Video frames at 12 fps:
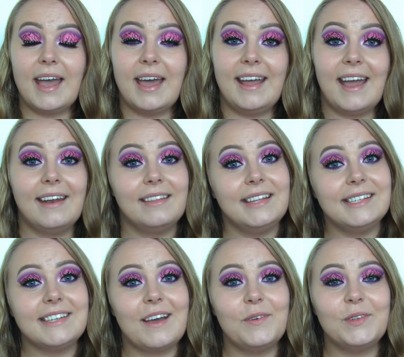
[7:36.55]
and I had a
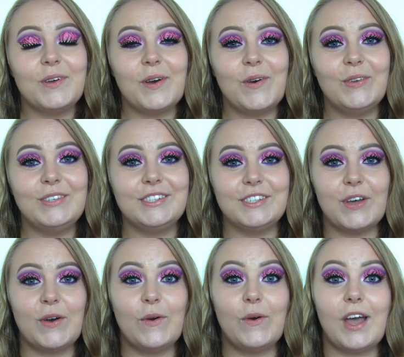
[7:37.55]
discount code,
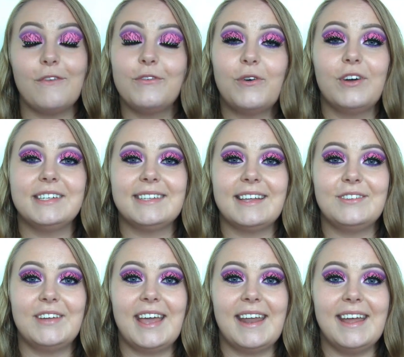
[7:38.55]
so I of course had
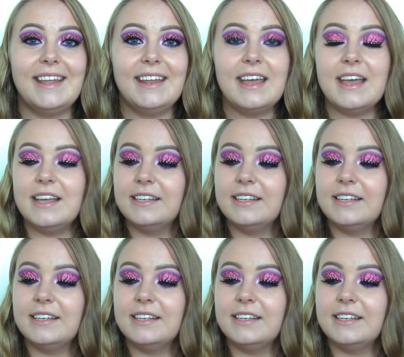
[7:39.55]
to get it.